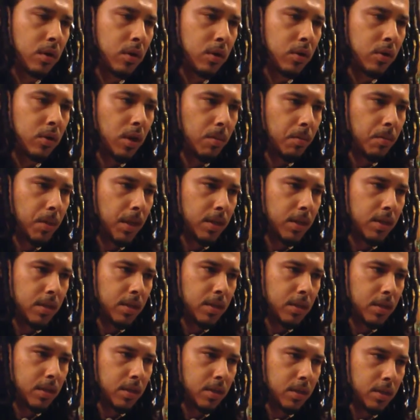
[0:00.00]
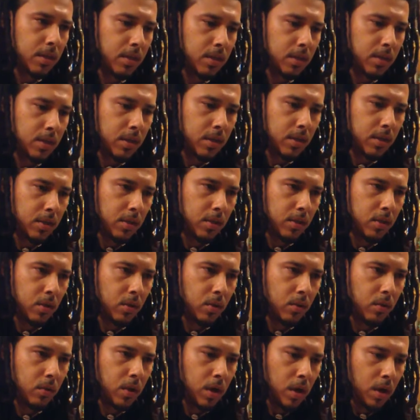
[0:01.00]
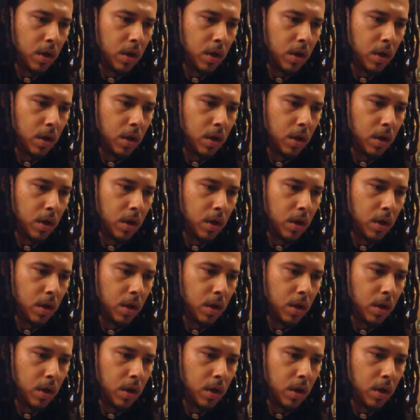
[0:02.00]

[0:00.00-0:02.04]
So I'm like, since you know,